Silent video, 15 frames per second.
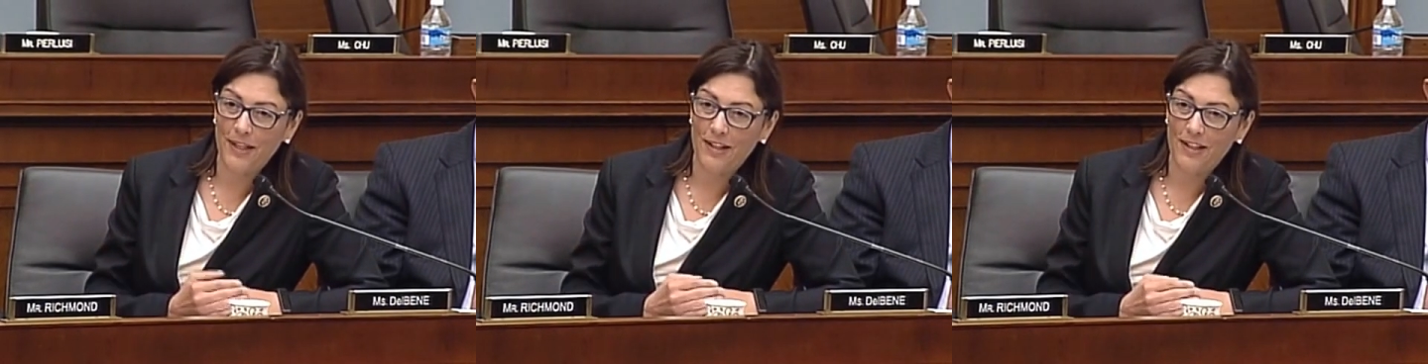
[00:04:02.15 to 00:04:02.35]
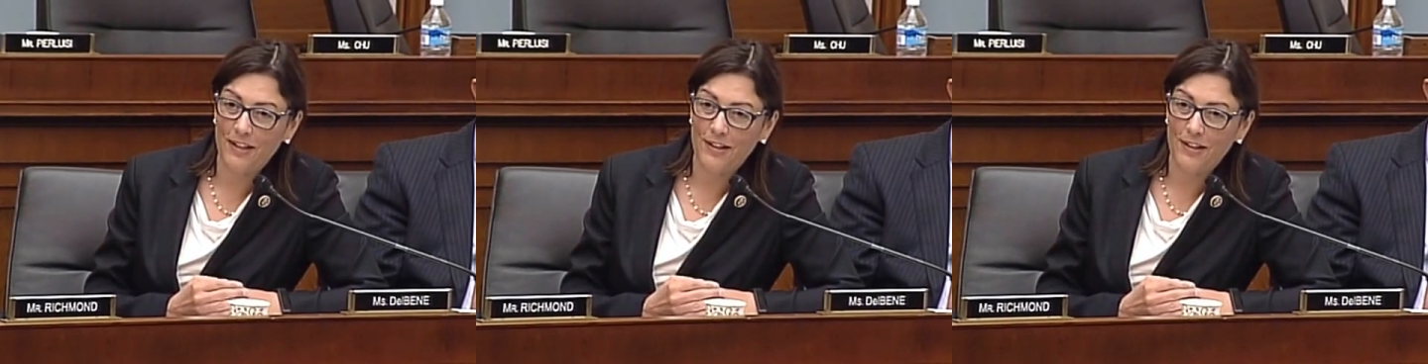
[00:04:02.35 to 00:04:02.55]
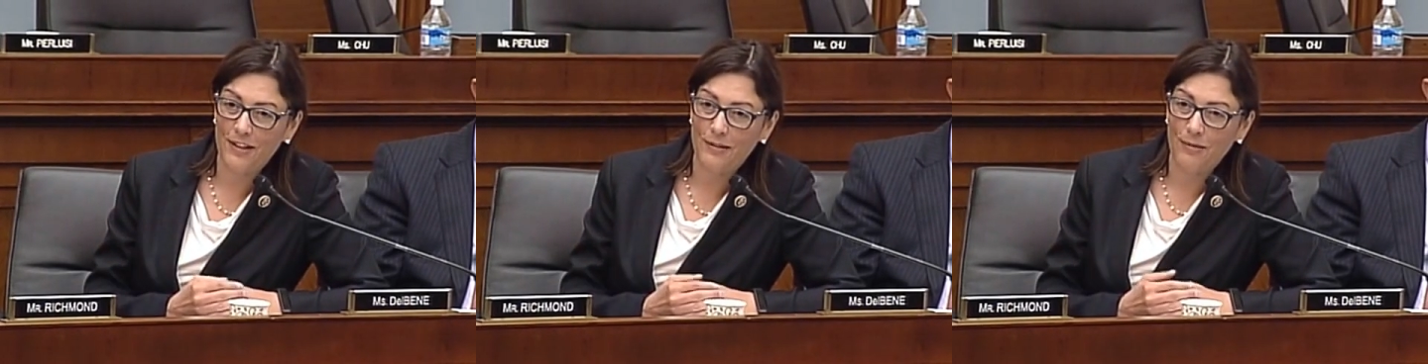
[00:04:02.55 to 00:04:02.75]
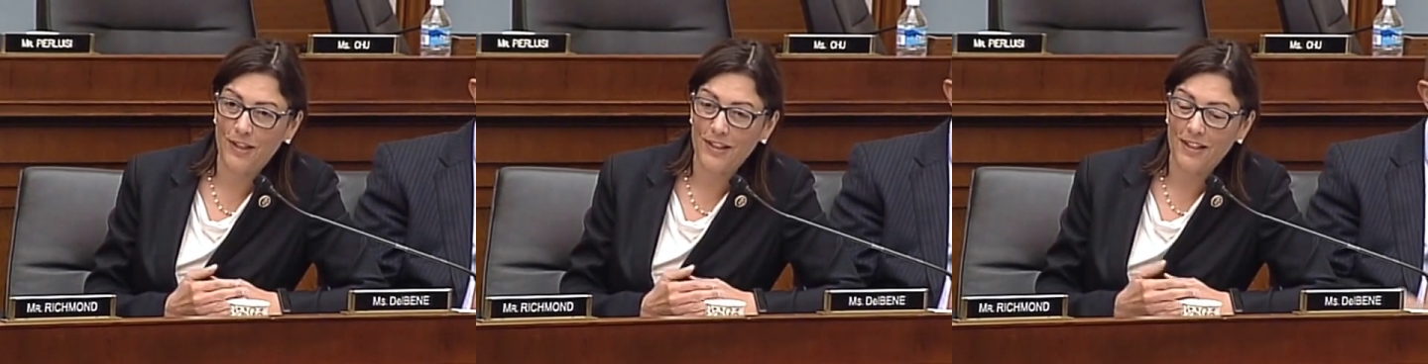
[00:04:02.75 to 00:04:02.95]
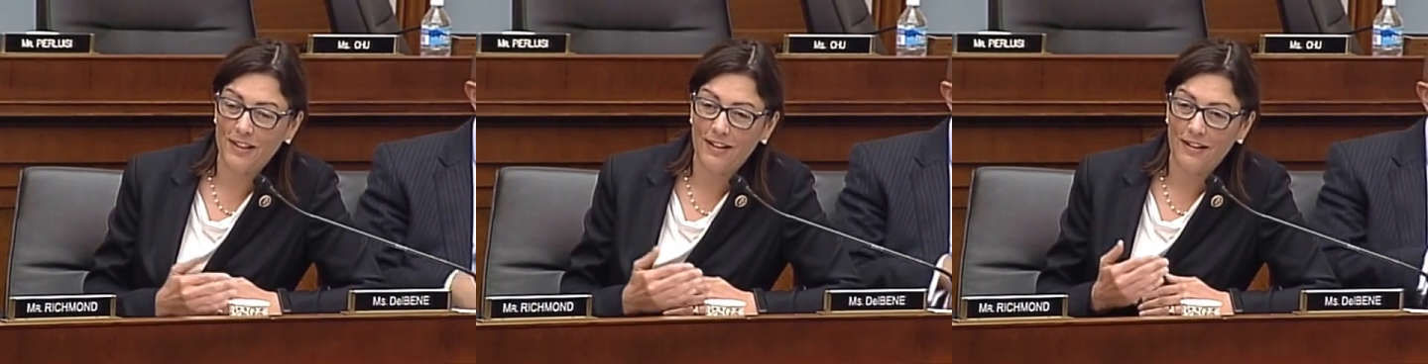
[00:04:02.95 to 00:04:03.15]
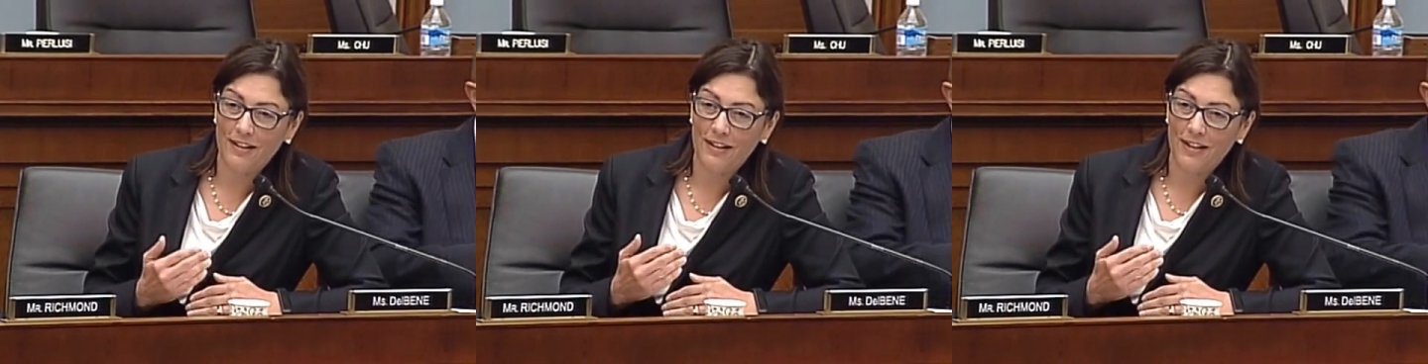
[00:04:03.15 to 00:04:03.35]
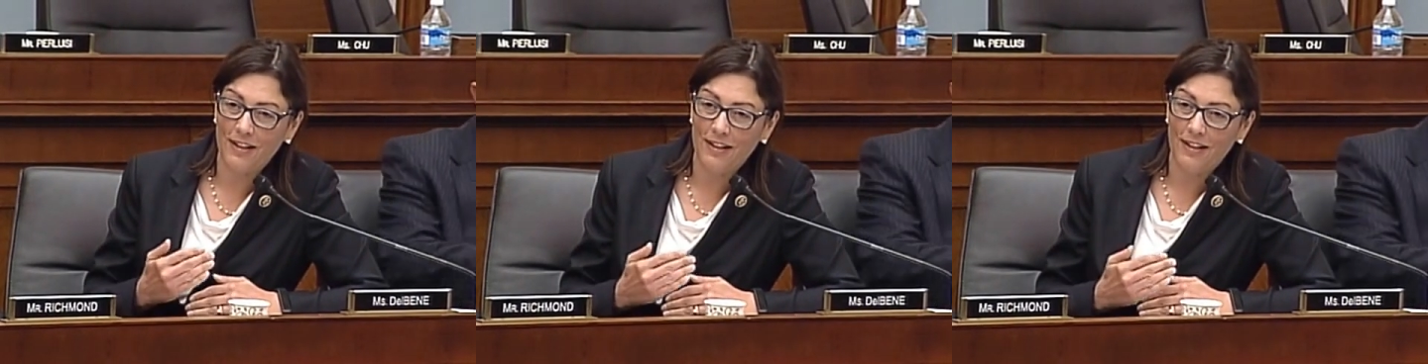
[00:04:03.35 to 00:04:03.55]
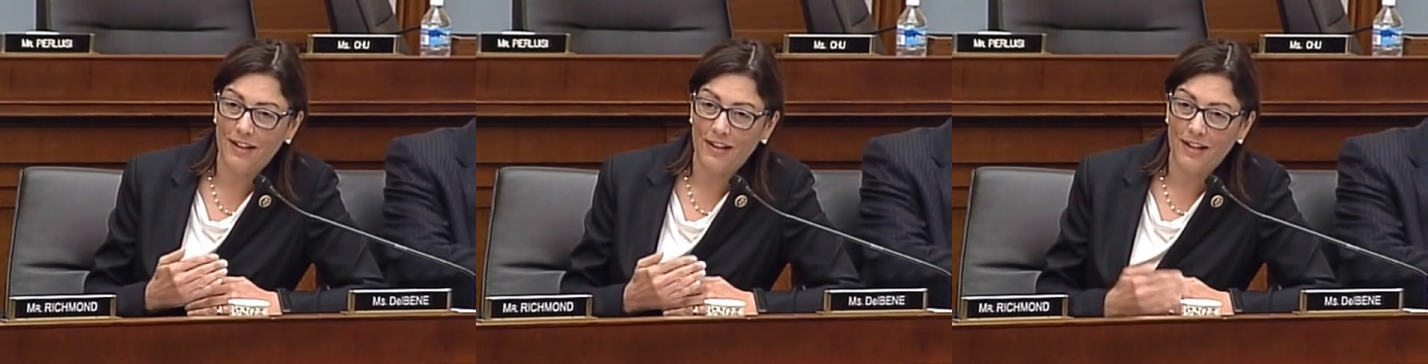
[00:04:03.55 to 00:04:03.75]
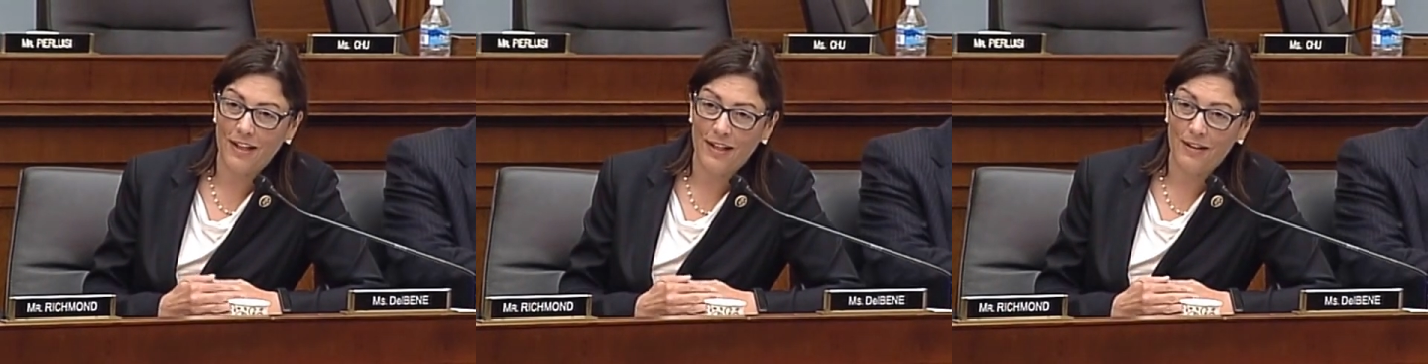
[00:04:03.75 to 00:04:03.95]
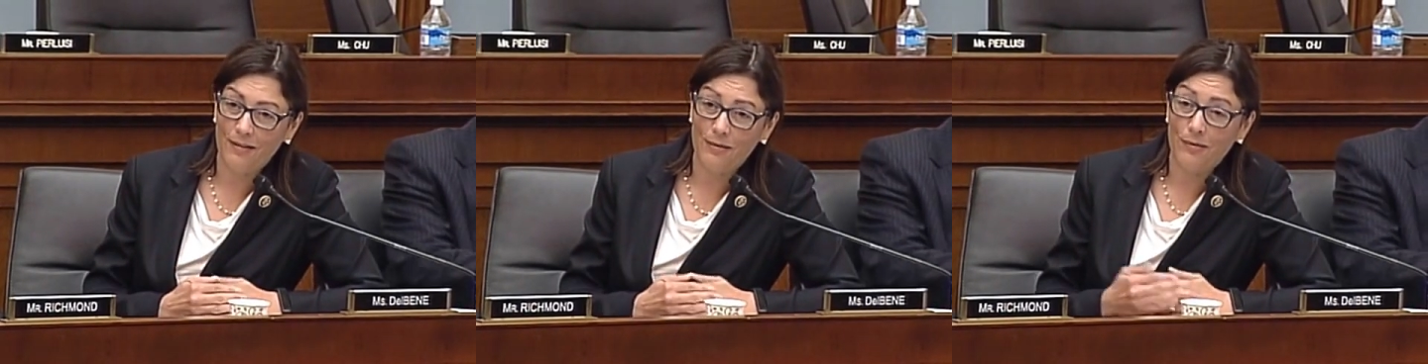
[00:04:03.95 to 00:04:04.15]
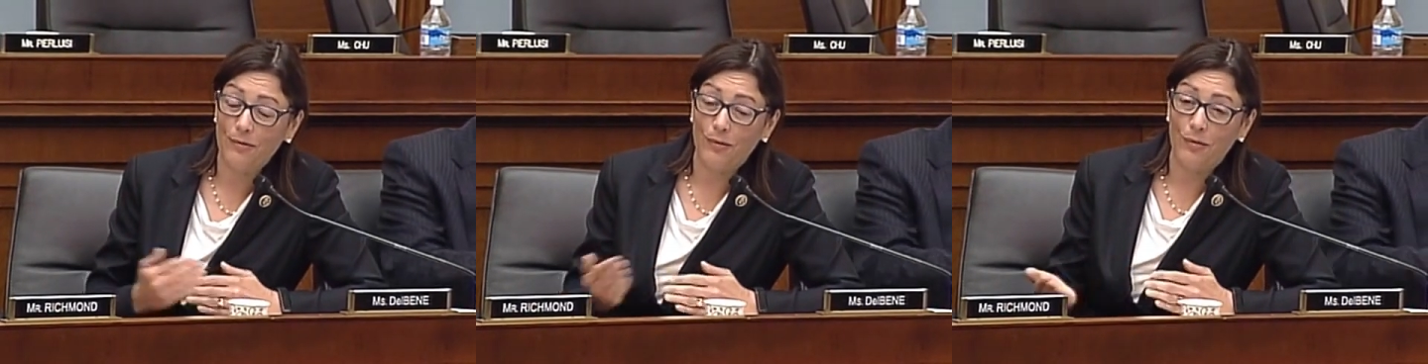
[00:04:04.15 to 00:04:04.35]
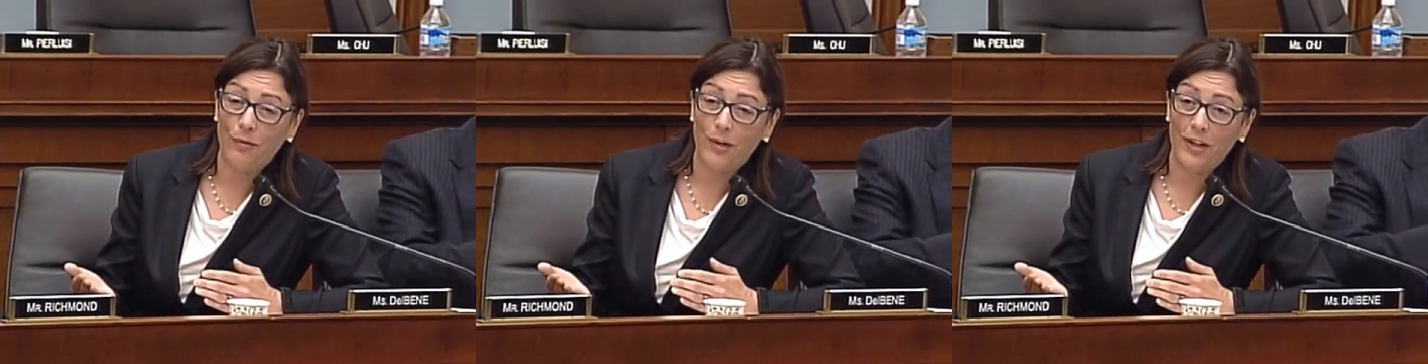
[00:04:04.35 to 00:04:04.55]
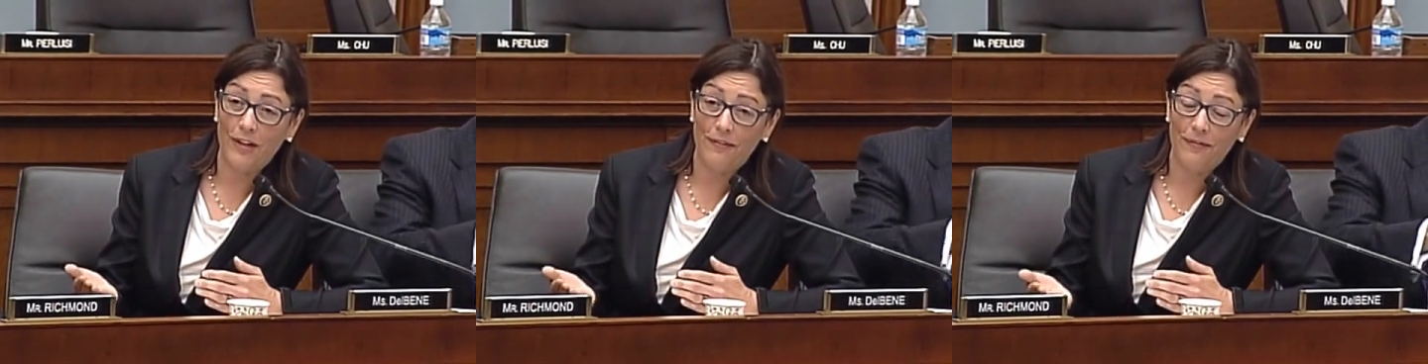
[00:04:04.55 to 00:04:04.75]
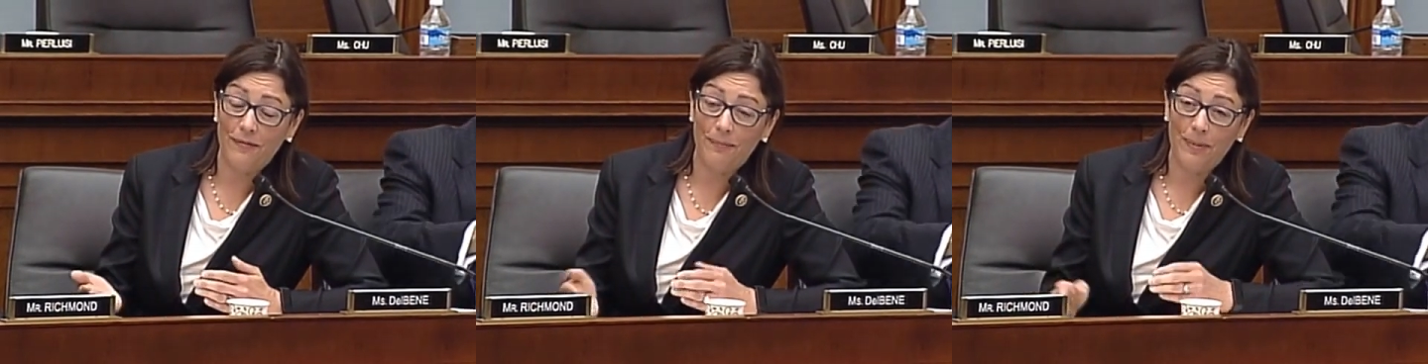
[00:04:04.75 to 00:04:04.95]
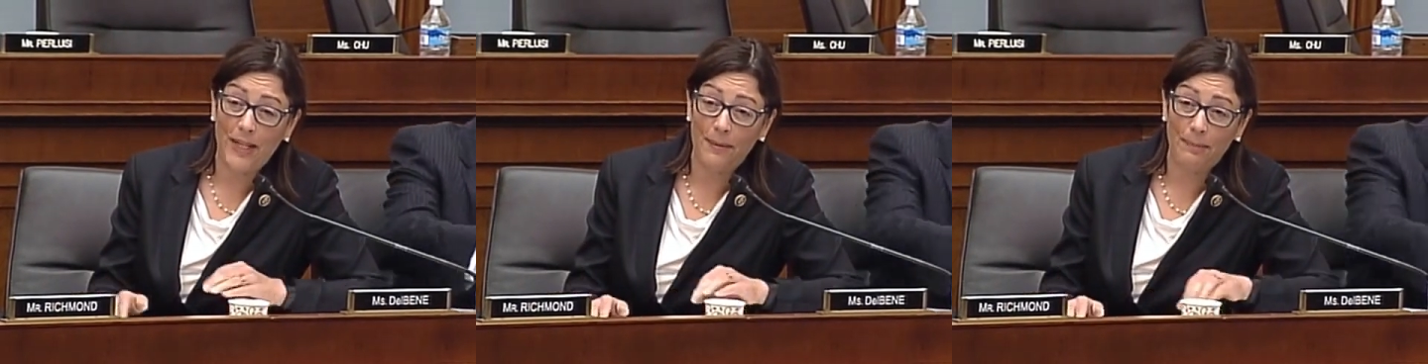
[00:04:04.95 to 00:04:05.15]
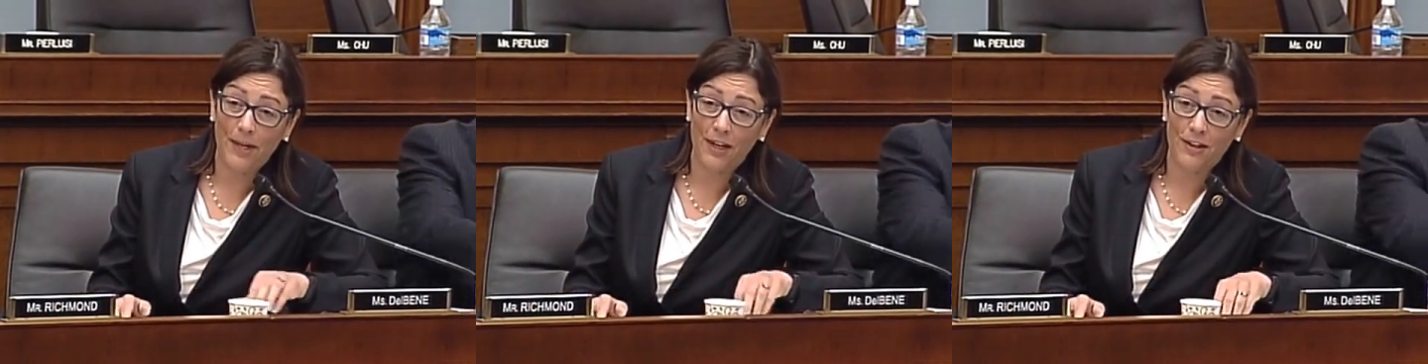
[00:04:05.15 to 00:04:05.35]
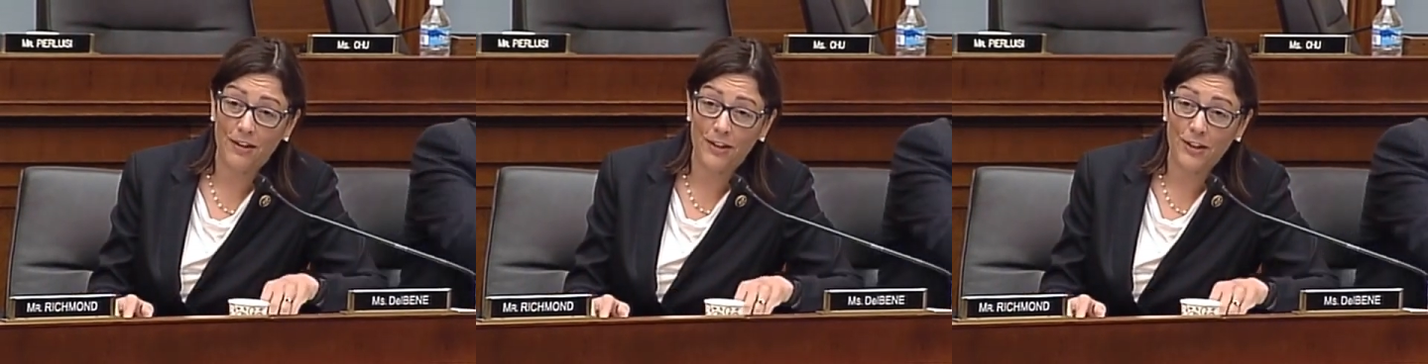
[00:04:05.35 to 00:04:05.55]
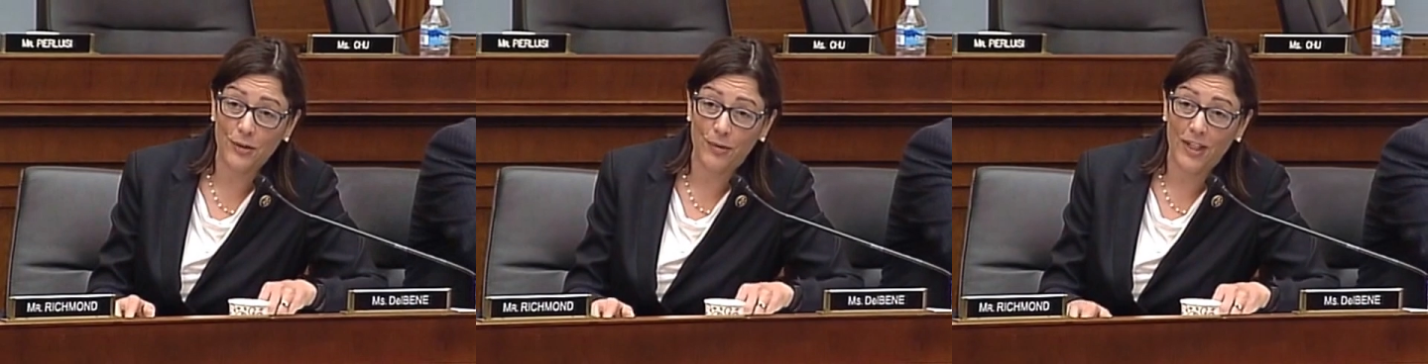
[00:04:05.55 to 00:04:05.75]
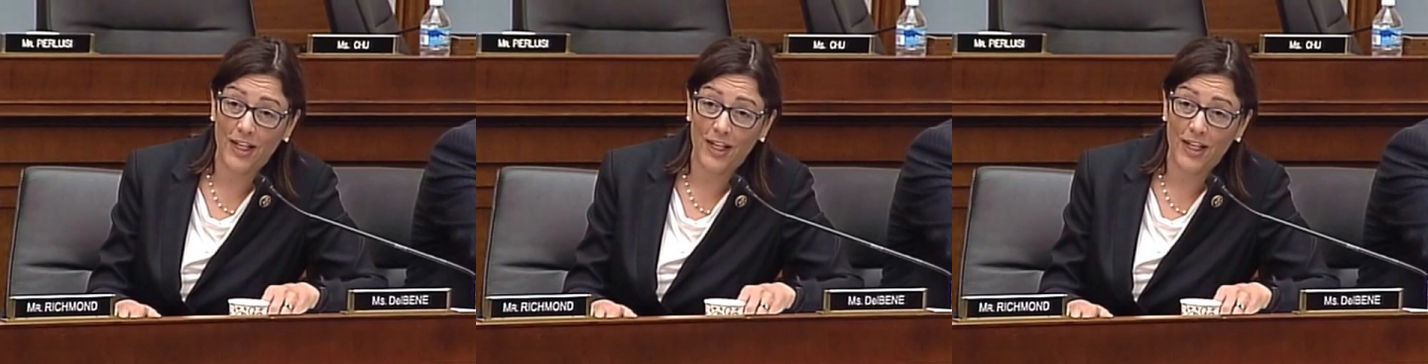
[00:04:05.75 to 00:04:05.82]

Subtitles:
Parenthoods